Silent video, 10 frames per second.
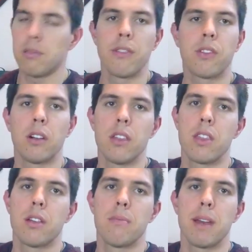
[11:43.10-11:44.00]
we've got
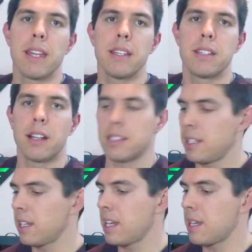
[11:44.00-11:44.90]
the main
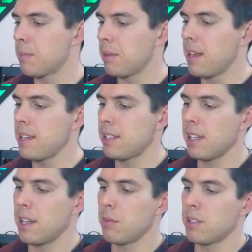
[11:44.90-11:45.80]
ducting in place,
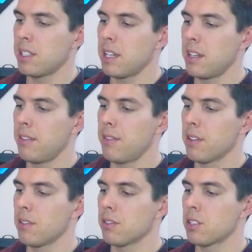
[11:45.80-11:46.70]
and once again it
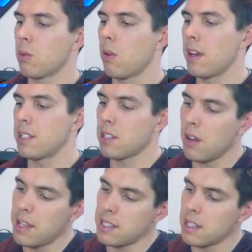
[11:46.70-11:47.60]
feels quite
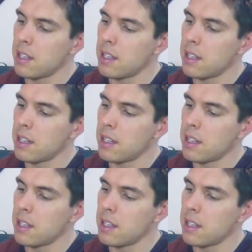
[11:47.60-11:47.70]
tight.